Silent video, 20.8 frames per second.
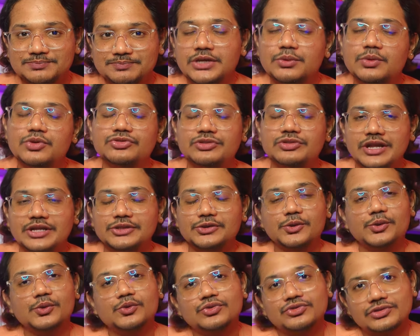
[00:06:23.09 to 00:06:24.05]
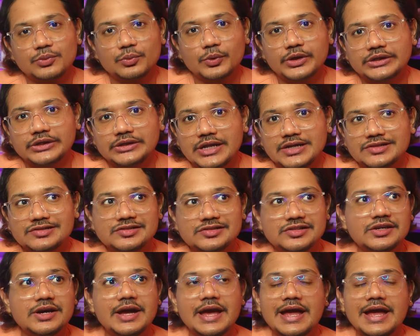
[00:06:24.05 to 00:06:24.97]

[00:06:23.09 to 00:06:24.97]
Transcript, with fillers: He was trying to lose some weight last year.